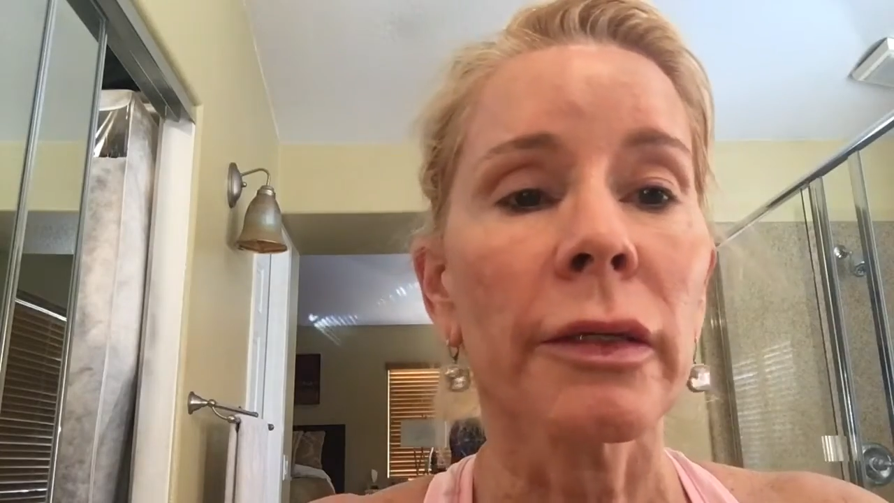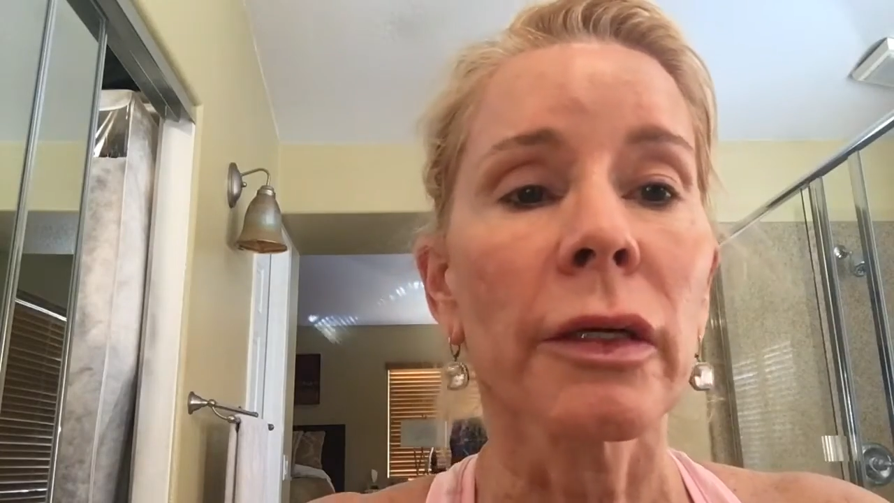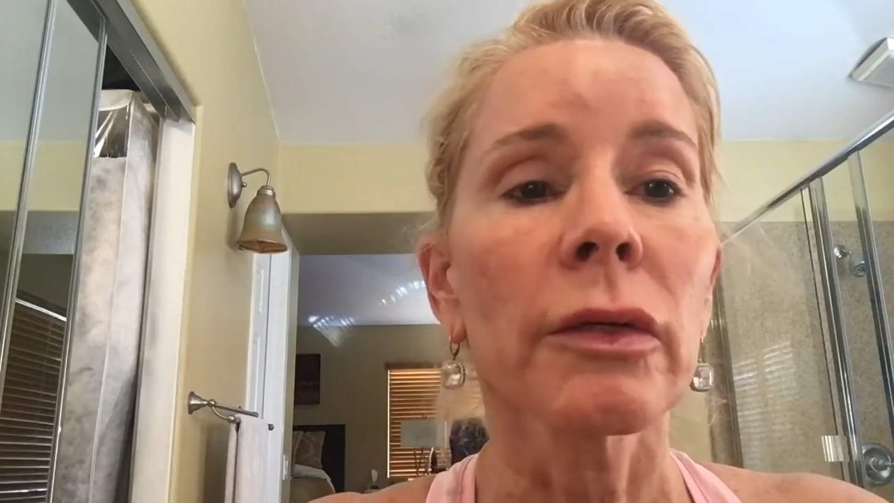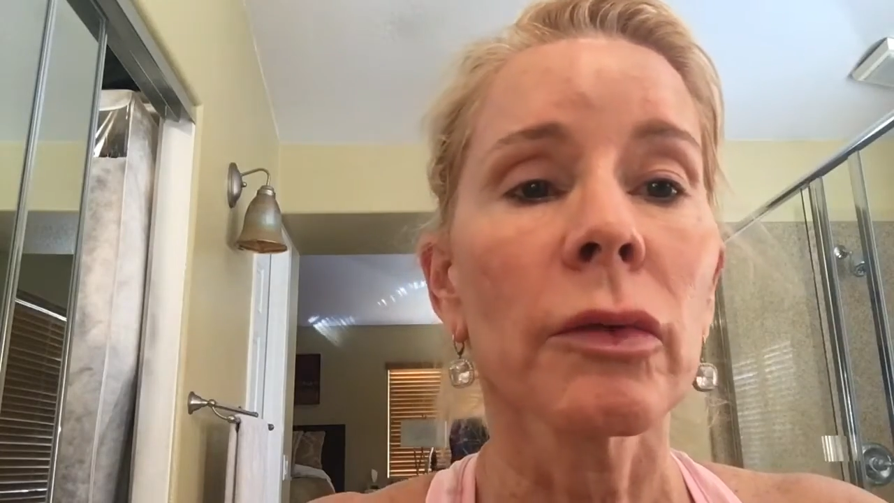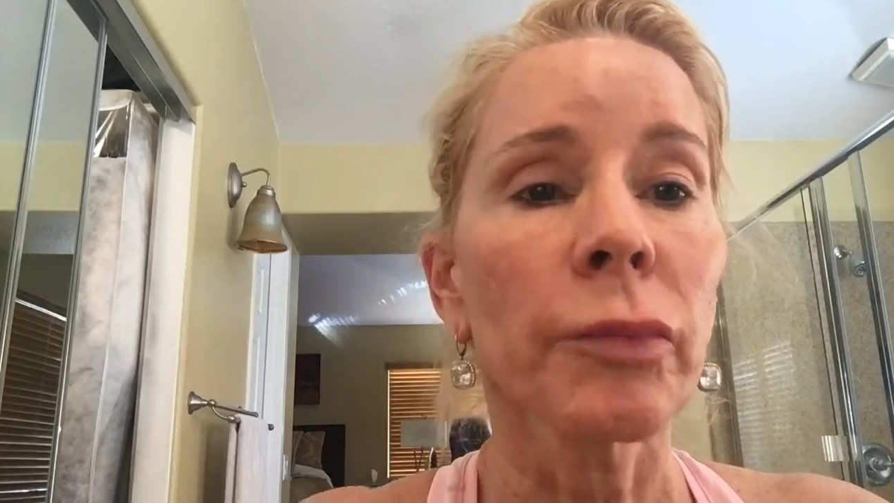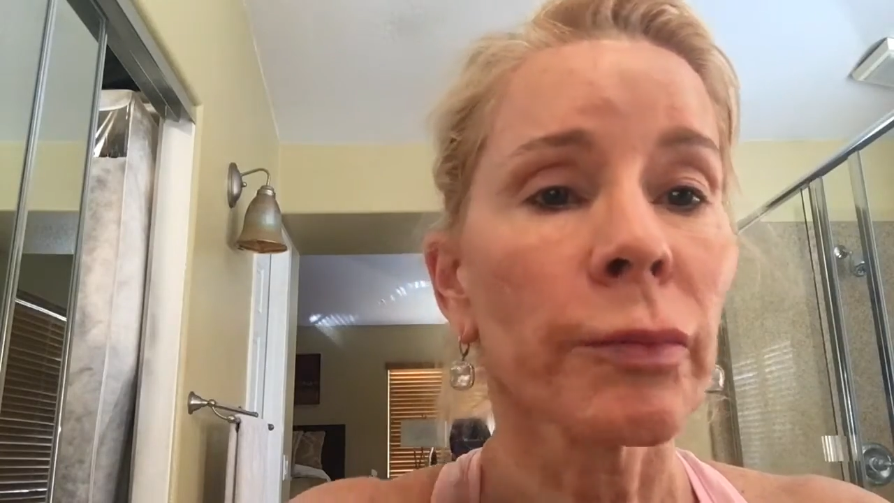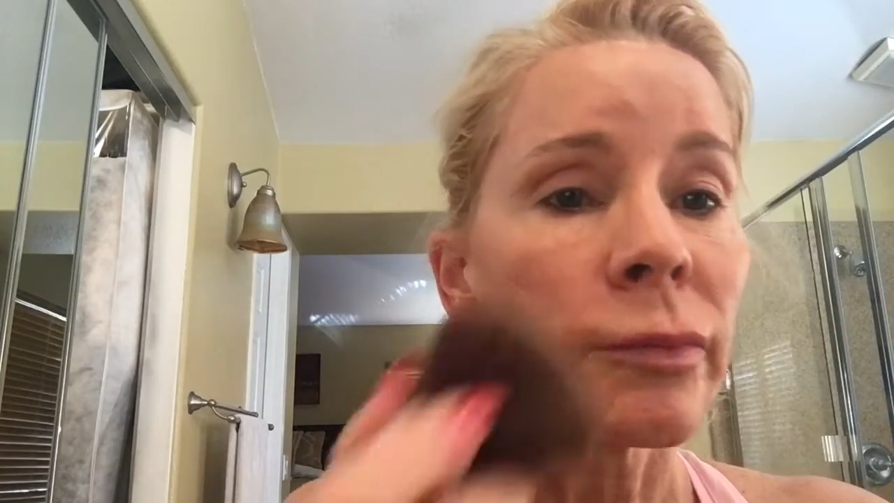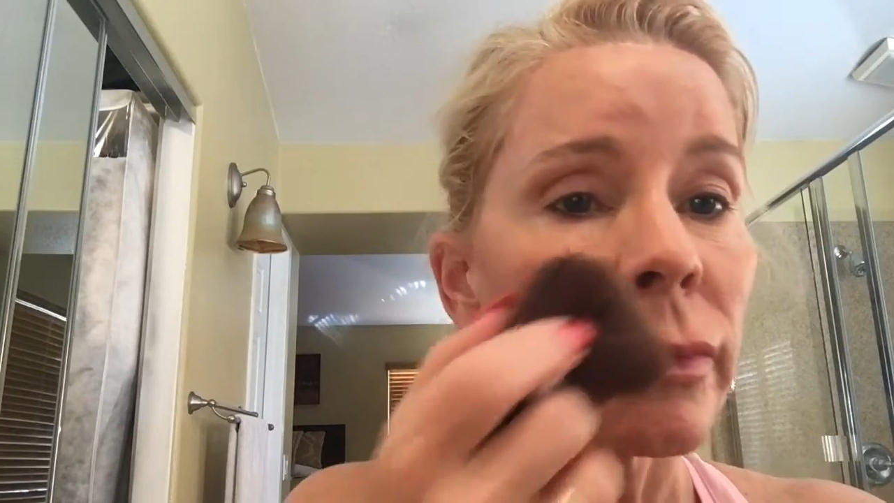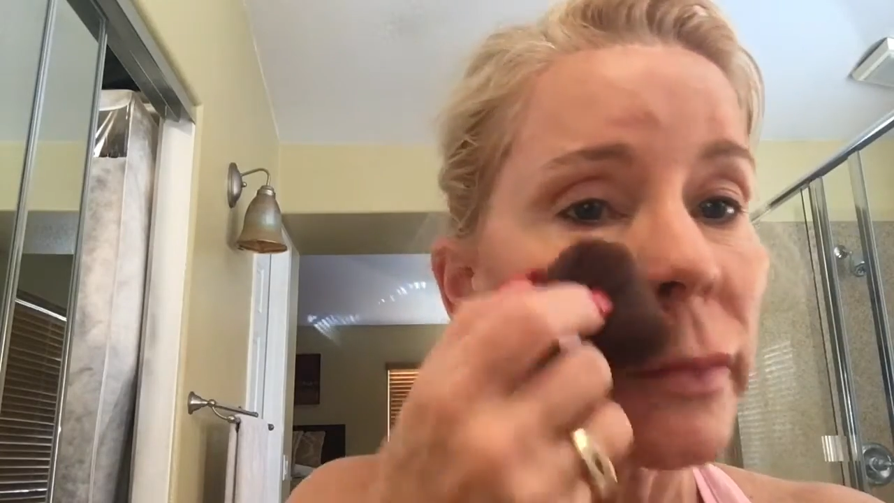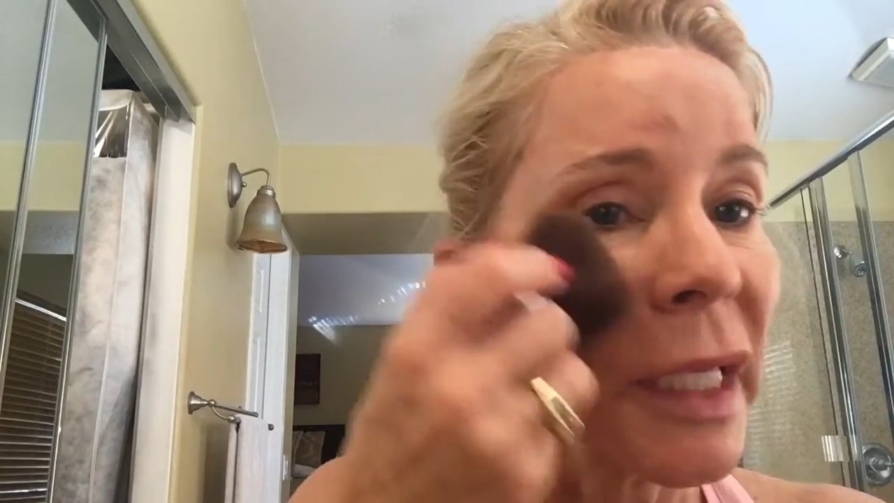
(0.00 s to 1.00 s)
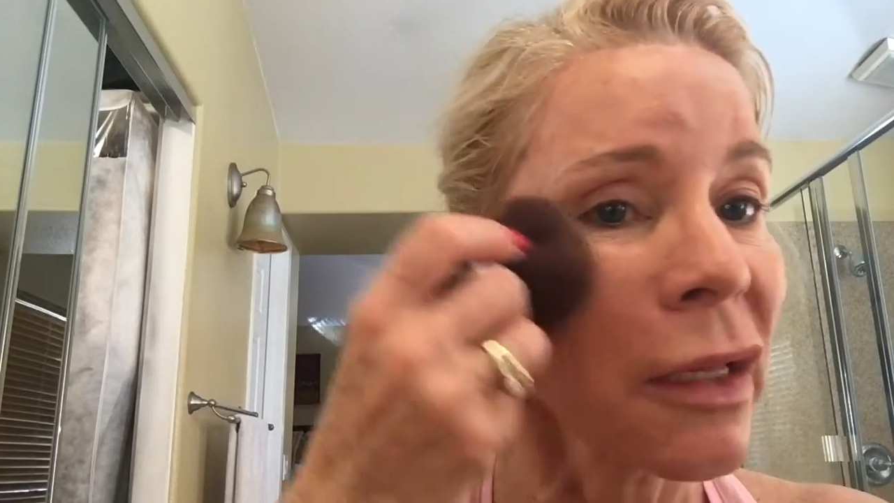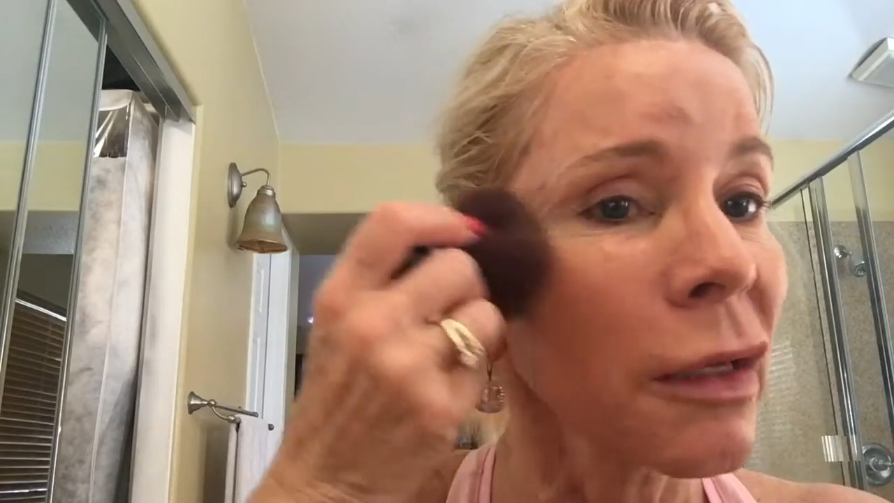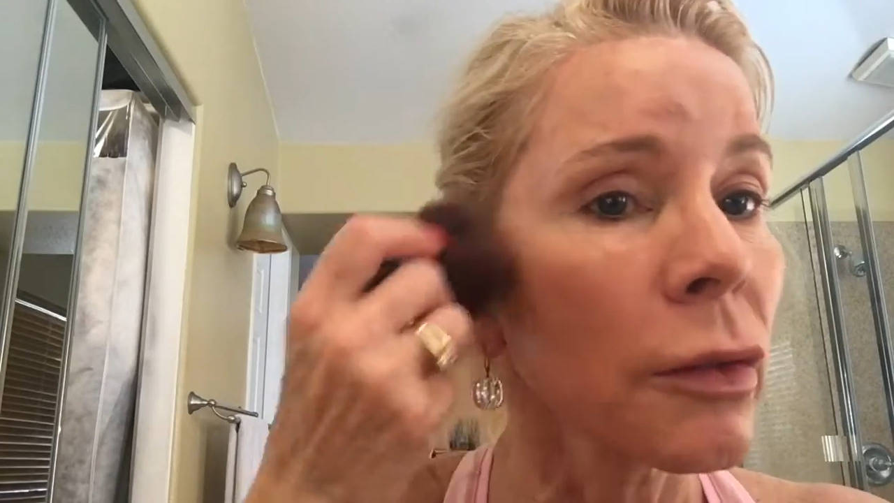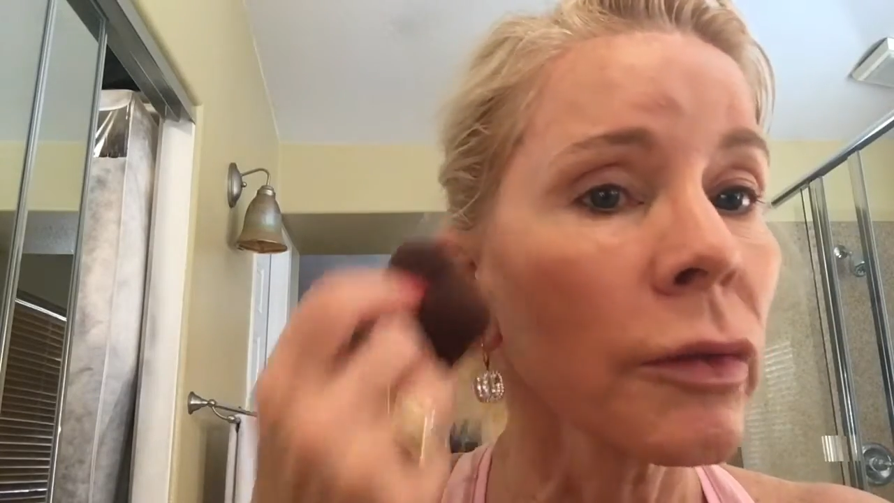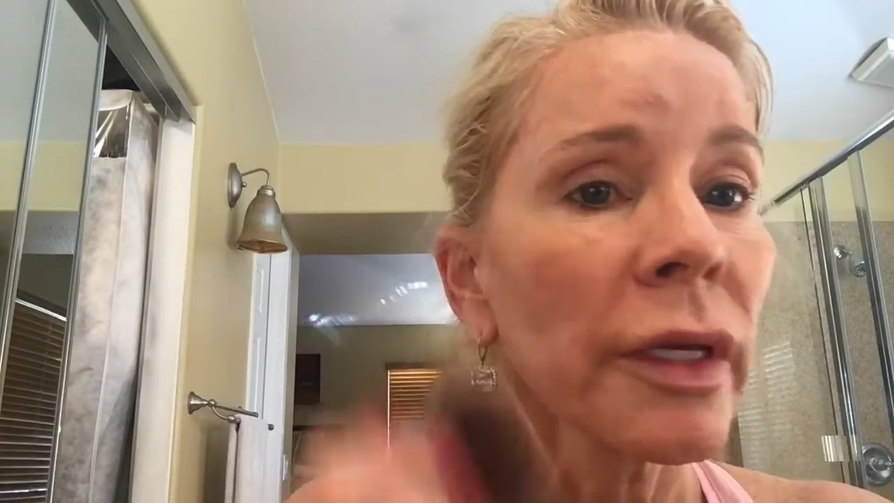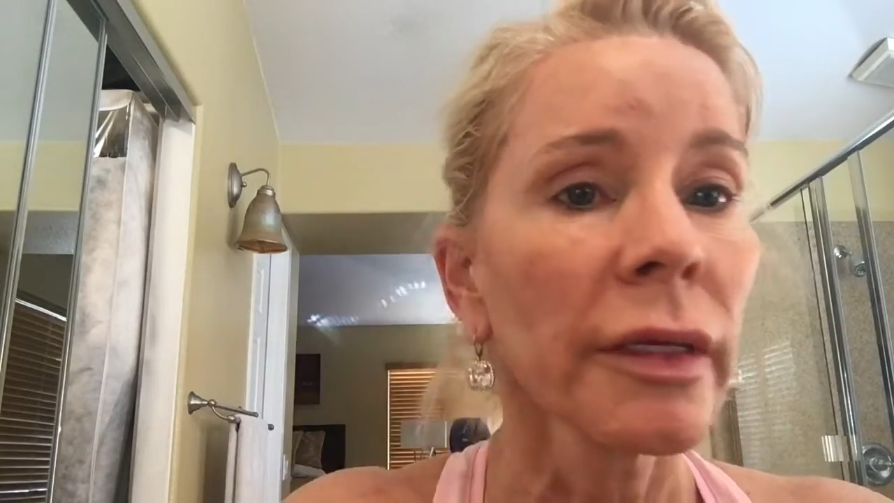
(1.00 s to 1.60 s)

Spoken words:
no yellow,